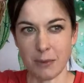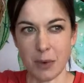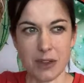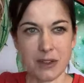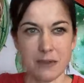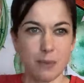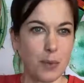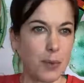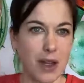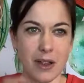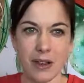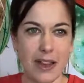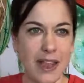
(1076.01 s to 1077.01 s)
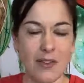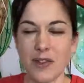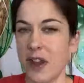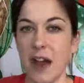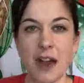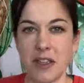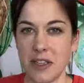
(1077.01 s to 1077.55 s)
But even
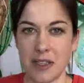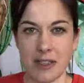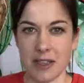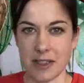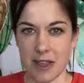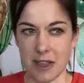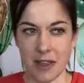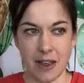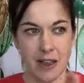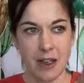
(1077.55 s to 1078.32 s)
at IGCSE,